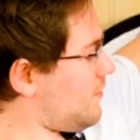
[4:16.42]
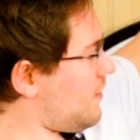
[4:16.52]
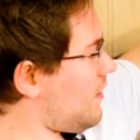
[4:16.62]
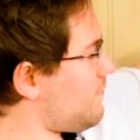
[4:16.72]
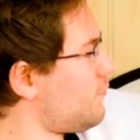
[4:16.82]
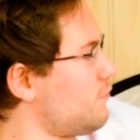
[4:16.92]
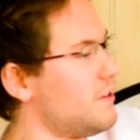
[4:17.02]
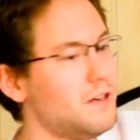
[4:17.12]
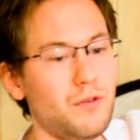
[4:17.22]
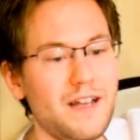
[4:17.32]
I'll fold
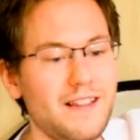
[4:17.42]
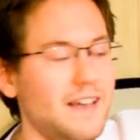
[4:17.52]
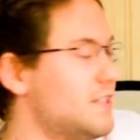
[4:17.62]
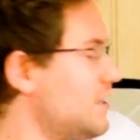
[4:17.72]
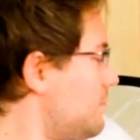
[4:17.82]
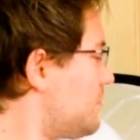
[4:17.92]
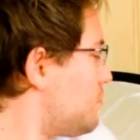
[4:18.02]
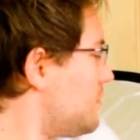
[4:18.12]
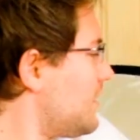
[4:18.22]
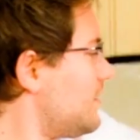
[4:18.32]
it away later,
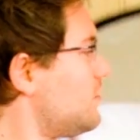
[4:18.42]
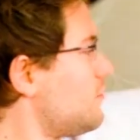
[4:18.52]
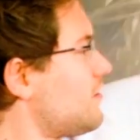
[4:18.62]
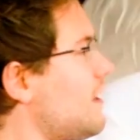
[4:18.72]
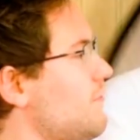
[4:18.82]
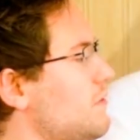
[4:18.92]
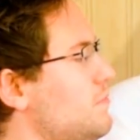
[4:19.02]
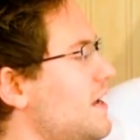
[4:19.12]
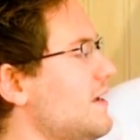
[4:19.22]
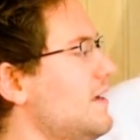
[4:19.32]
but we can just have it
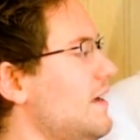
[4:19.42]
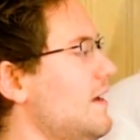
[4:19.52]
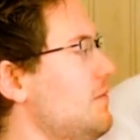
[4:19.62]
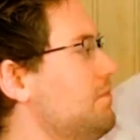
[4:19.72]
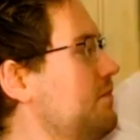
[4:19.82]
back here